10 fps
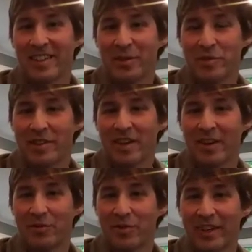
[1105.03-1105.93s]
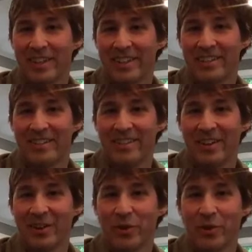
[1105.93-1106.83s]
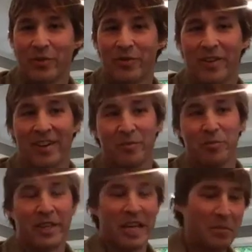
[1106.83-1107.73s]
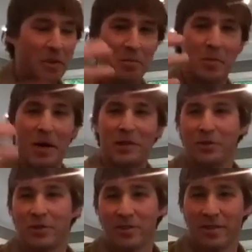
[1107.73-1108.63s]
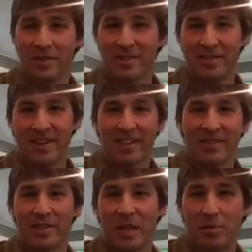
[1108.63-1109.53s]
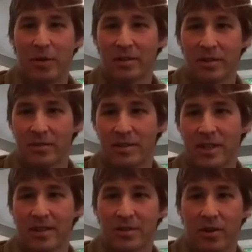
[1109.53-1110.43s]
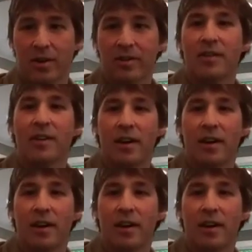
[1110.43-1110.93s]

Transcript: And it was kind of like, it became my mantra of sort of this like, stay positive, stay strong.